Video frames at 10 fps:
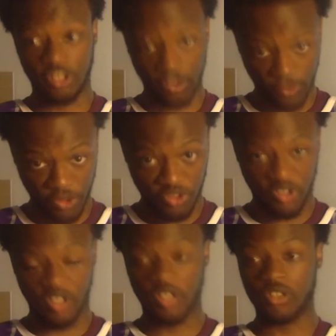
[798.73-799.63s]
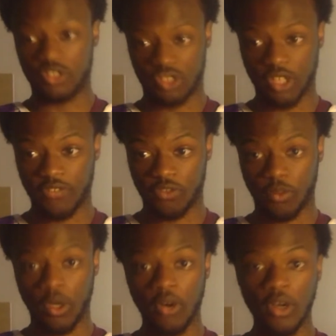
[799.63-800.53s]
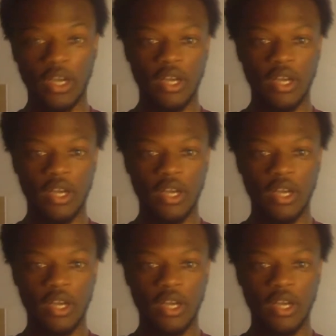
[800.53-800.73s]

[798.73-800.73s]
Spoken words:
university and other stuff as well,